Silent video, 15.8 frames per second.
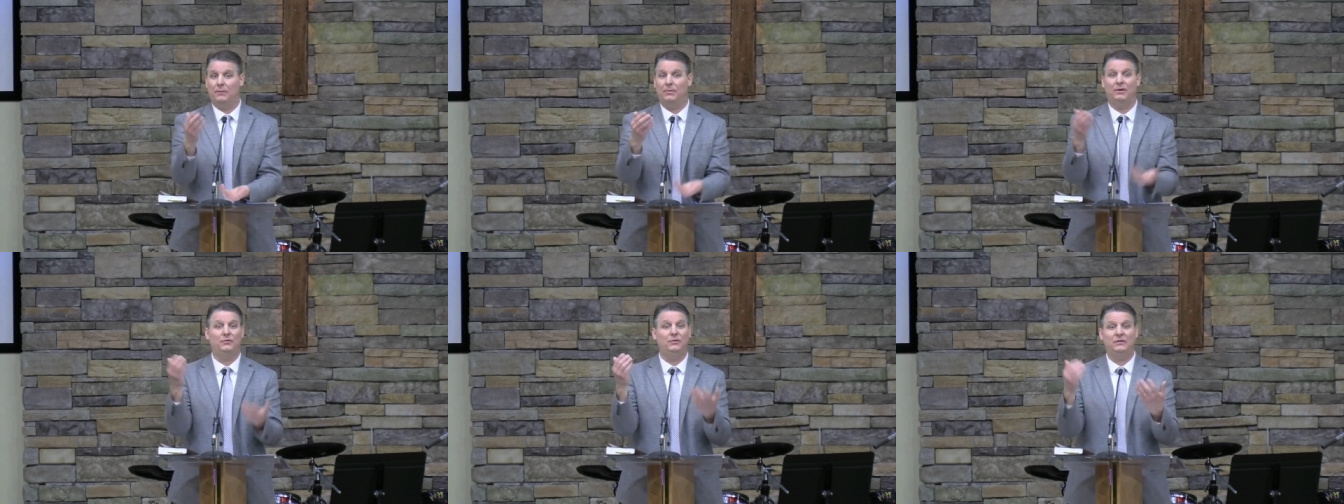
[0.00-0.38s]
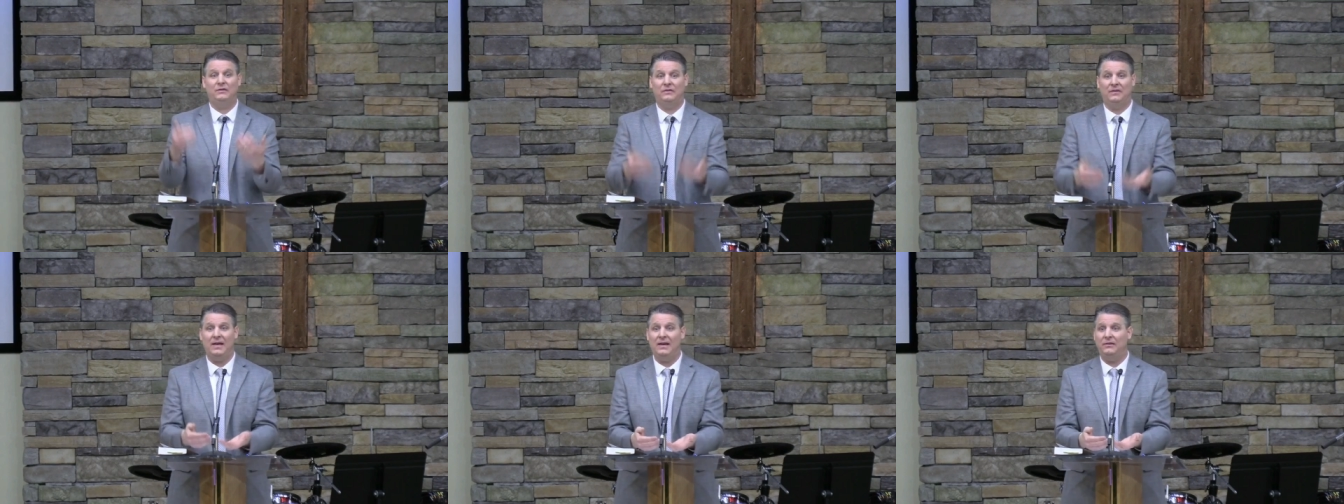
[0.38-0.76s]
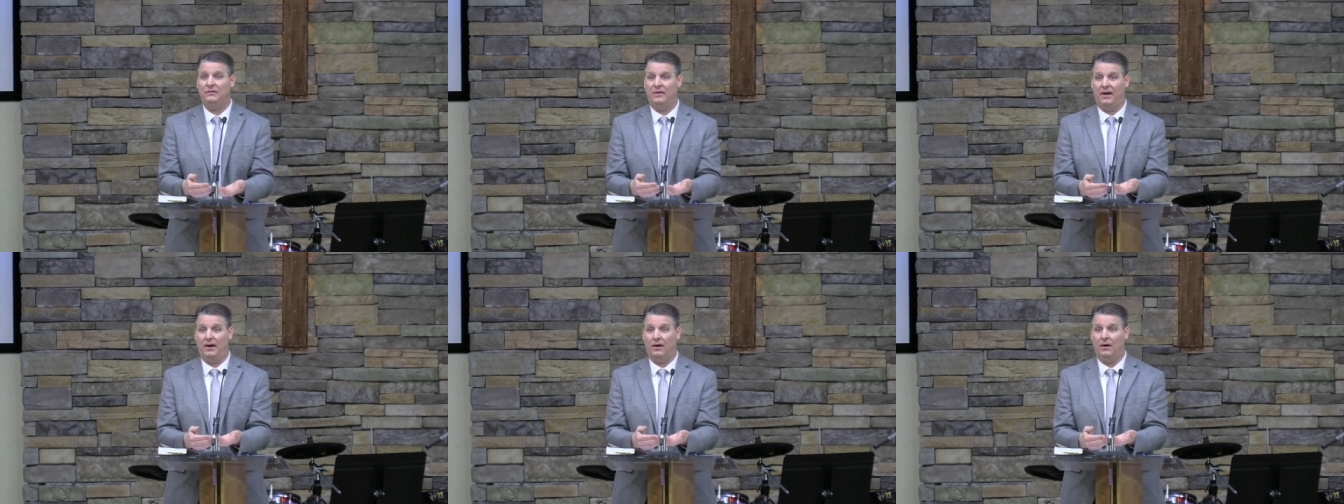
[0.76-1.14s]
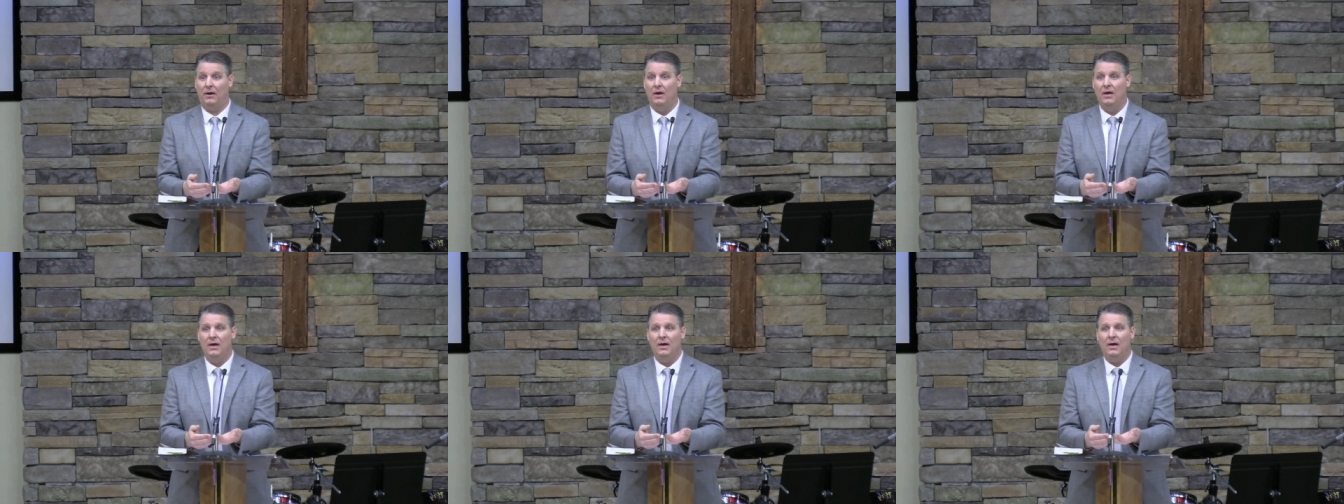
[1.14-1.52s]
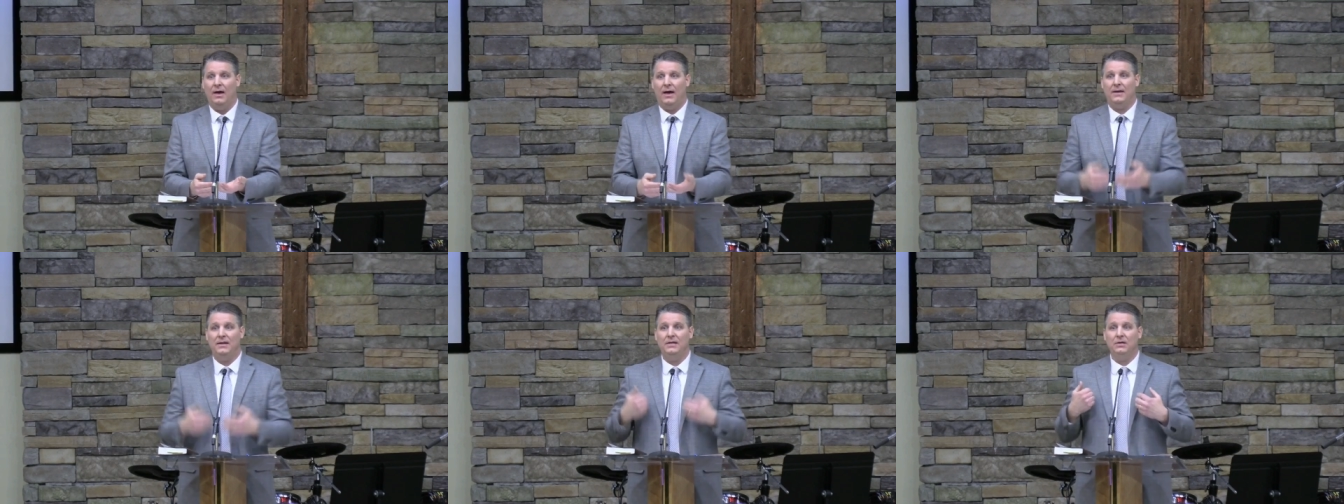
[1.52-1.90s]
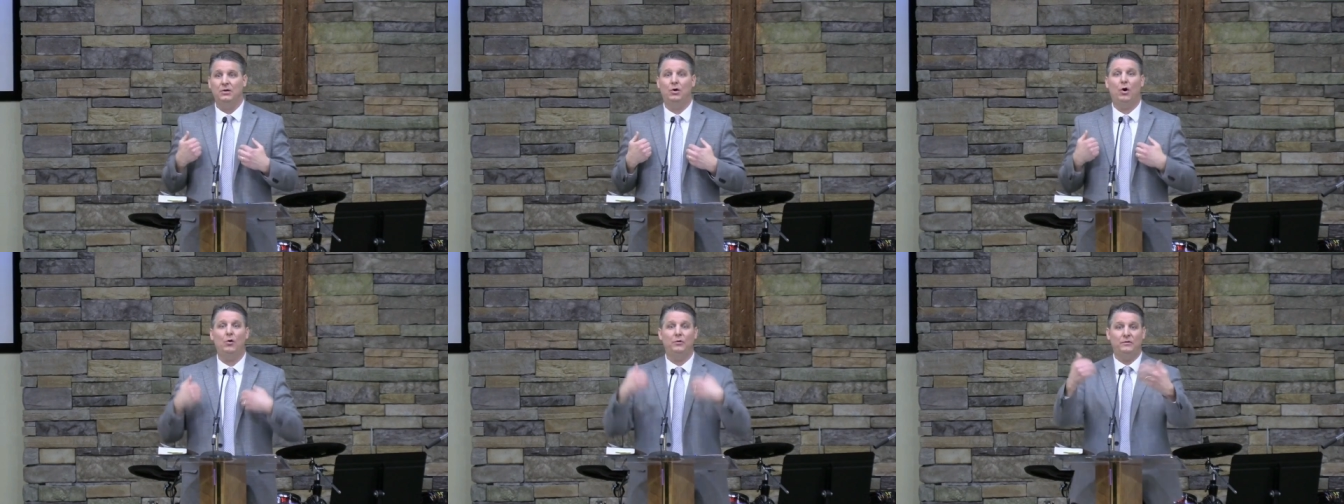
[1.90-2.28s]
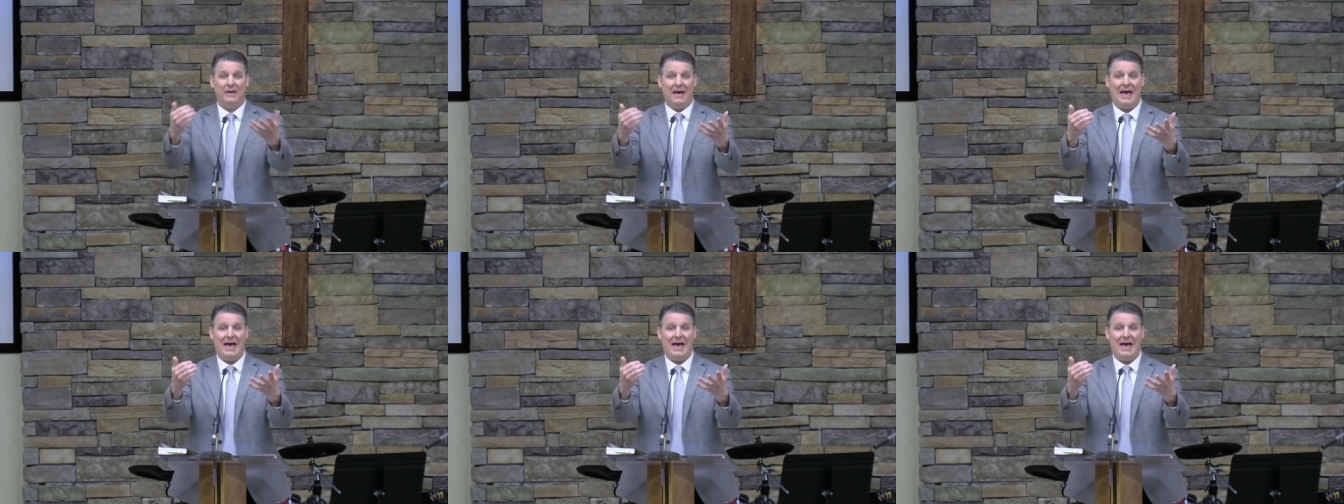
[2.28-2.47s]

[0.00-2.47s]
But if he stays there and he goes